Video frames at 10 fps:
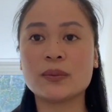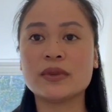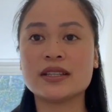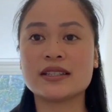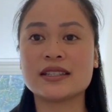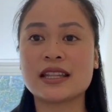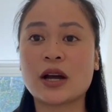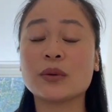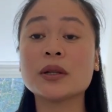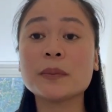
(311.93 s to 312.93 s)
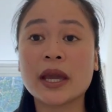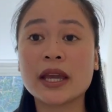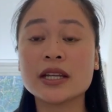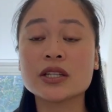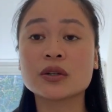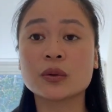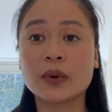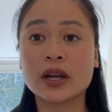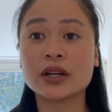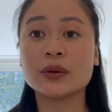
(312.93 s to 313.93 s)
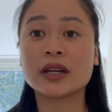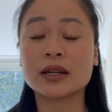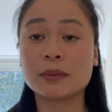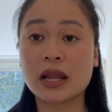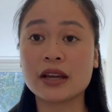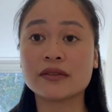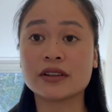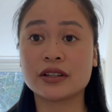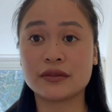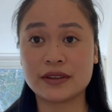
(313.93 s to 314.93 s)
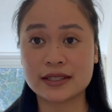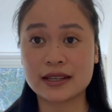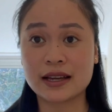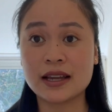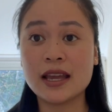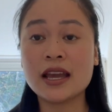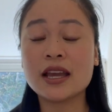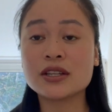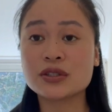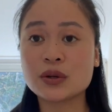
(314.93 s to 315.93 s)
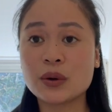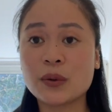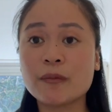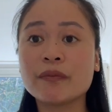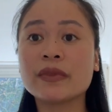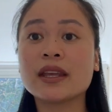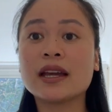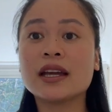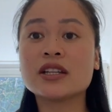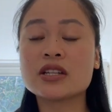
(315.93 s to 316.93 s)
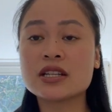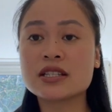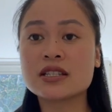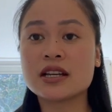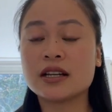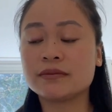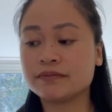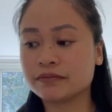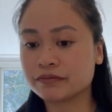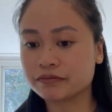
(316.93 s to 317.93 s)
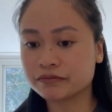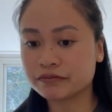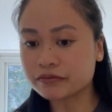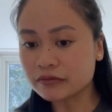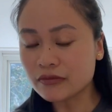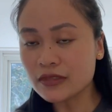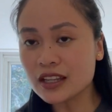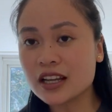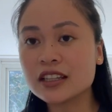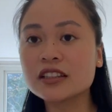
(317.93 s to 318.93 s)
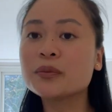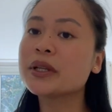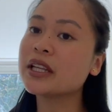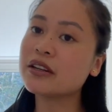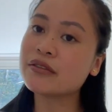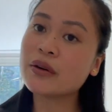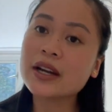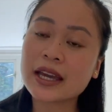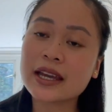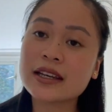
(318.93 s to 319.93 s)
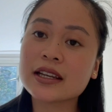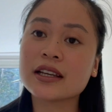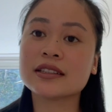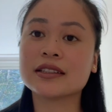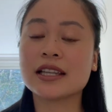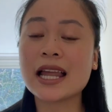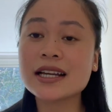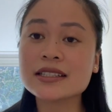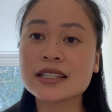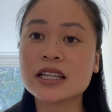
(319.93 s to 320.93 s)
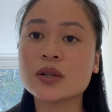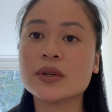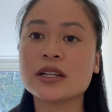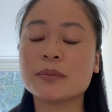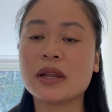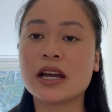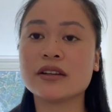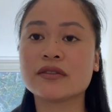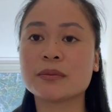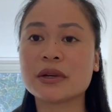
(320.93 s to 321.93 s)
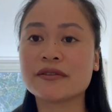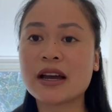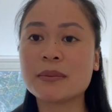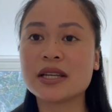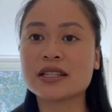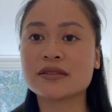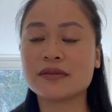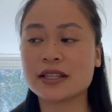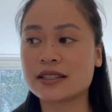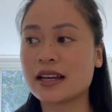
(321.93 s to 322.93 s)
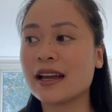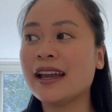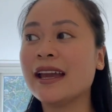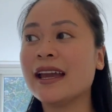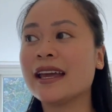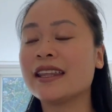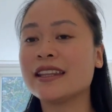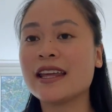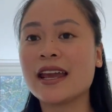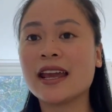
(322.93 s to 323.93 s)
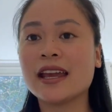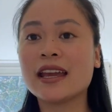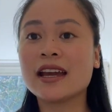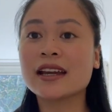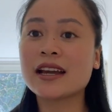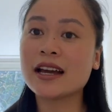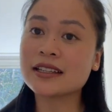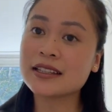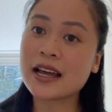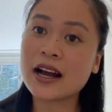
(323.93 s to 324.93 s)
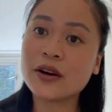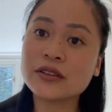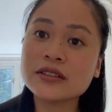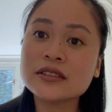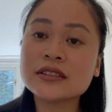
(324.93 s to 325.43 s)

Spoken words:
This is now the page where you can apply for your visa. So just a little bit info again. Last year when I applied for my family's visa, they cut down